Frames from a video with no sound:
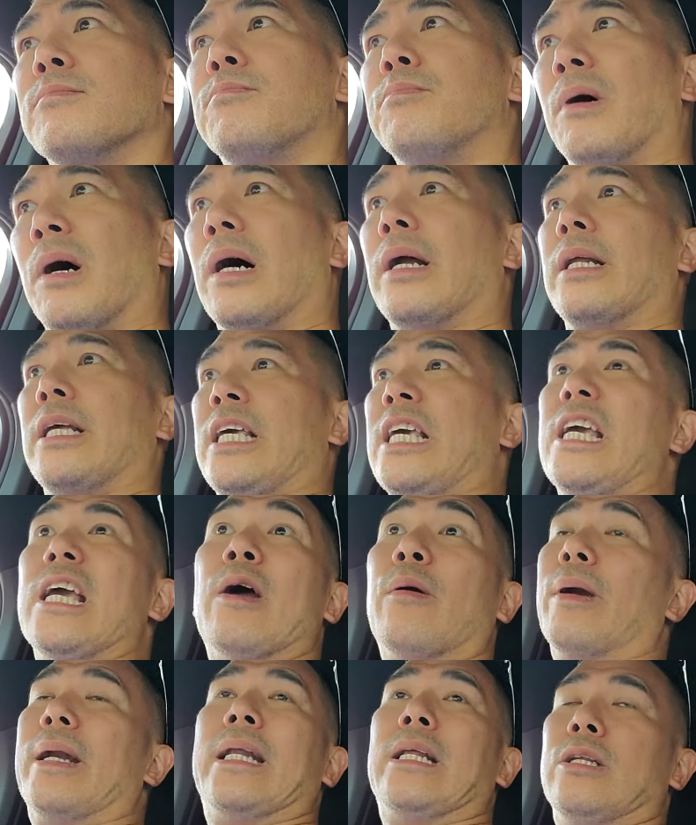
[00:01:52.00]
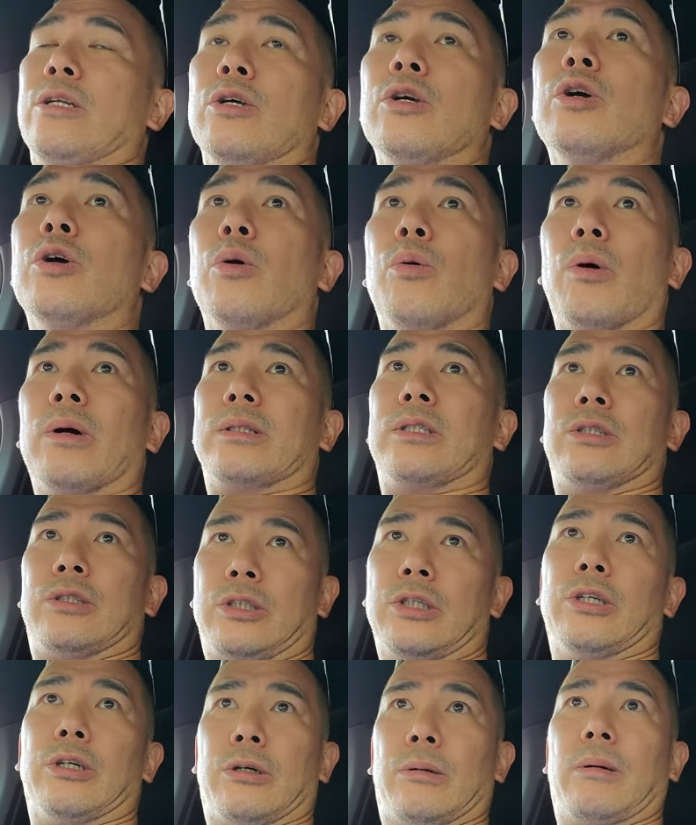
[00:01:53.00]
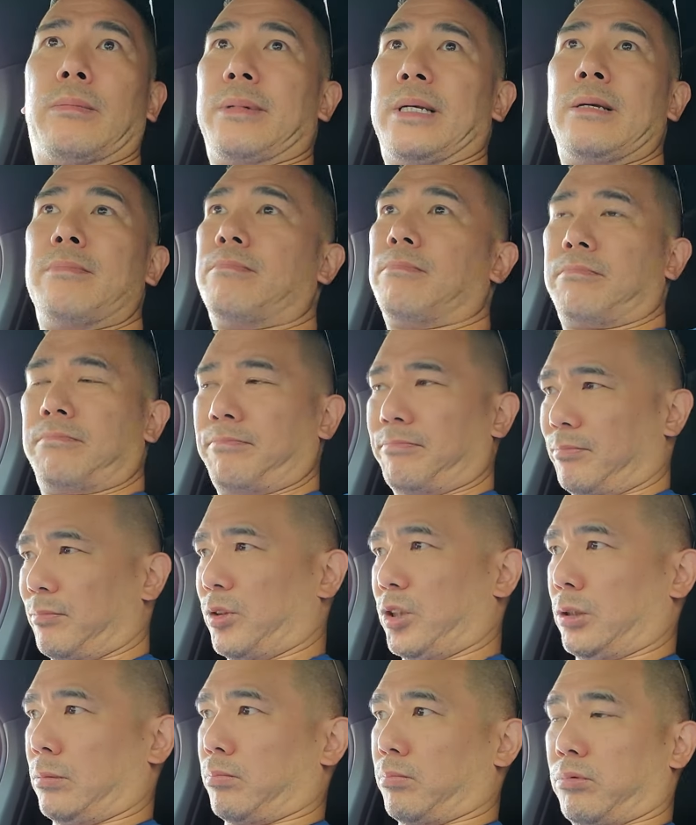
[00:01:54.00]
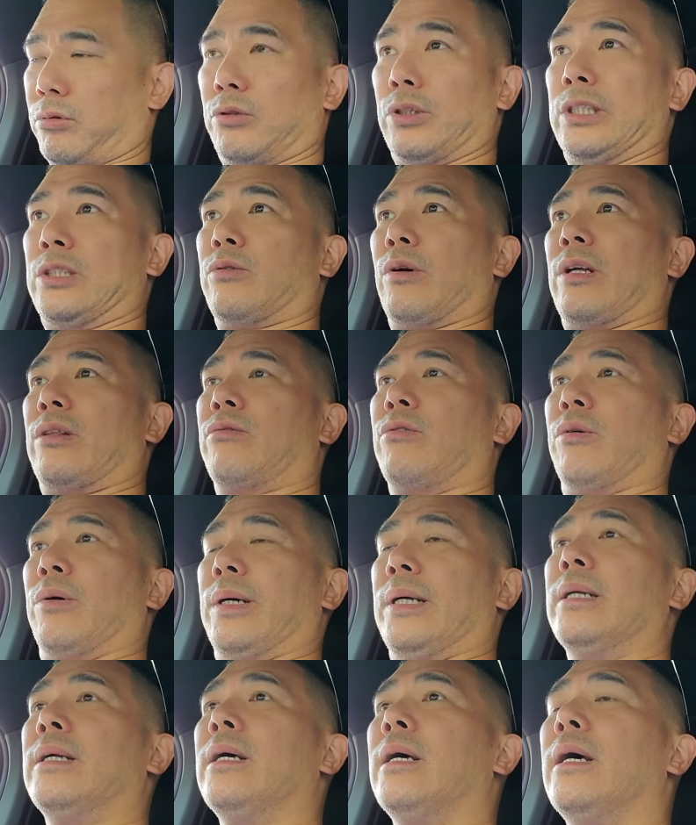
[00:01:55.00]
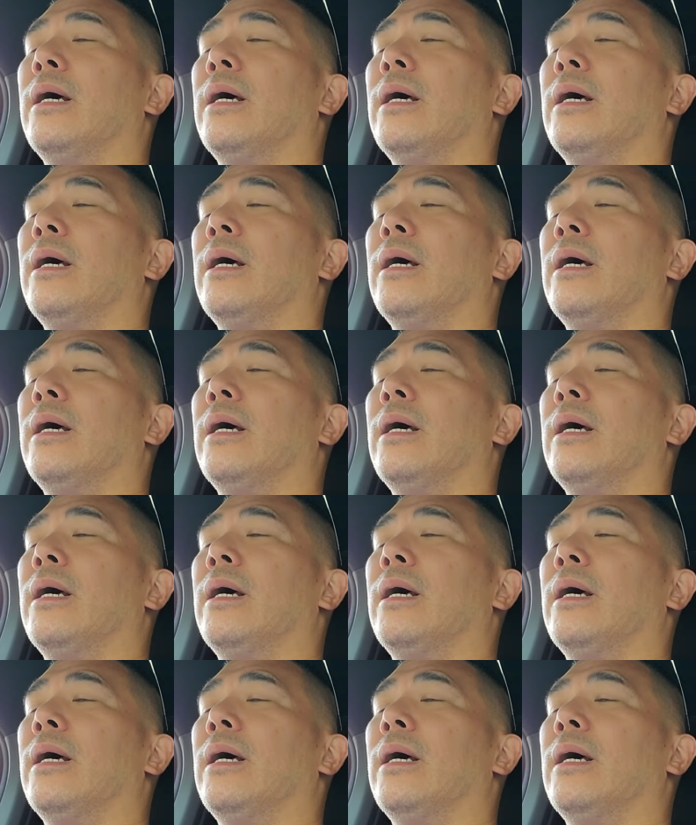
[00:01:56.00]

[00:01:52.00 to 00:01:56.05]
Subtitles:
But he already knew what to do. I mean, he just breezed right through it.